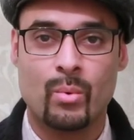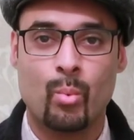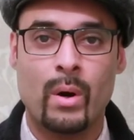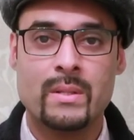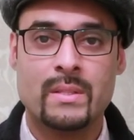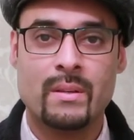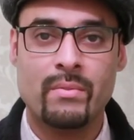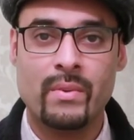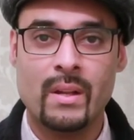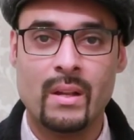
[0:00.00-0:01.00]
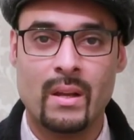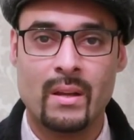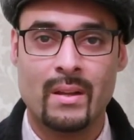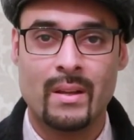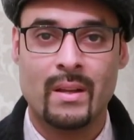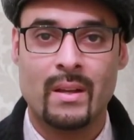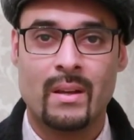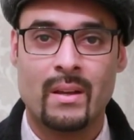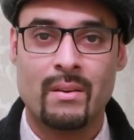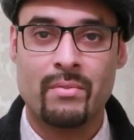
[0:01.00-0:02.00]
What's a villa?
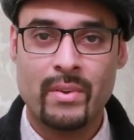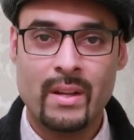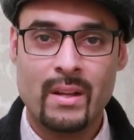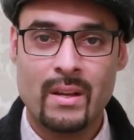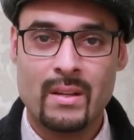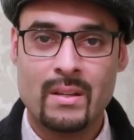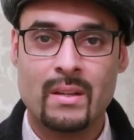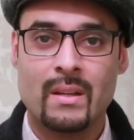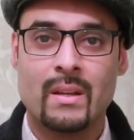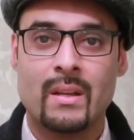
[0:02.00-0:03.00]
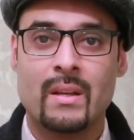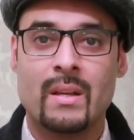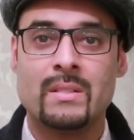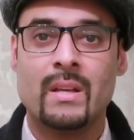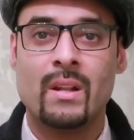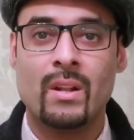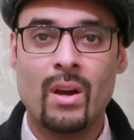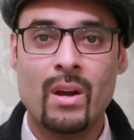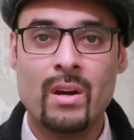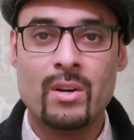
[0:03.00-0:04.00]
A villa is a
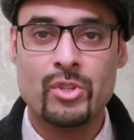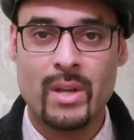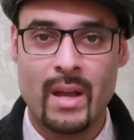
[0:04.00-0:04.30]
large